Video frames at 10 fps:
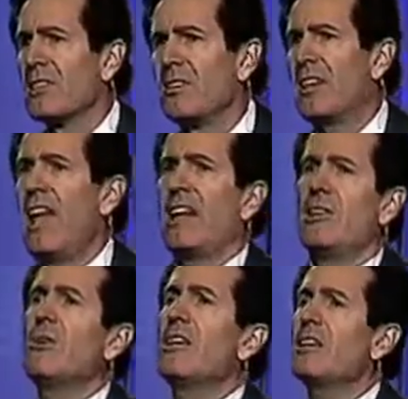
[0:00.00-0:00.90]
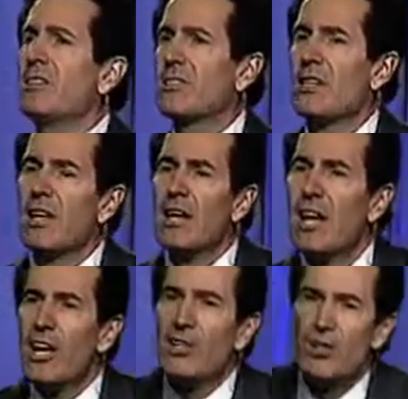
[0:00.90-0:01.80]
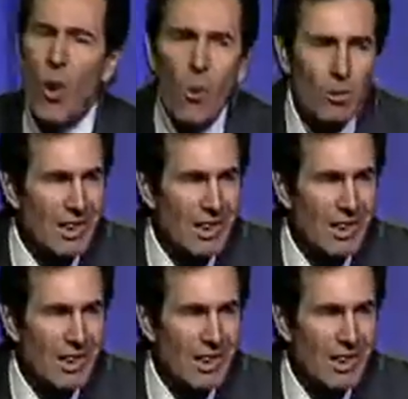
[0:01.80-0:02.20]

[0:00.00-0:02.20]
You can't do this." Don't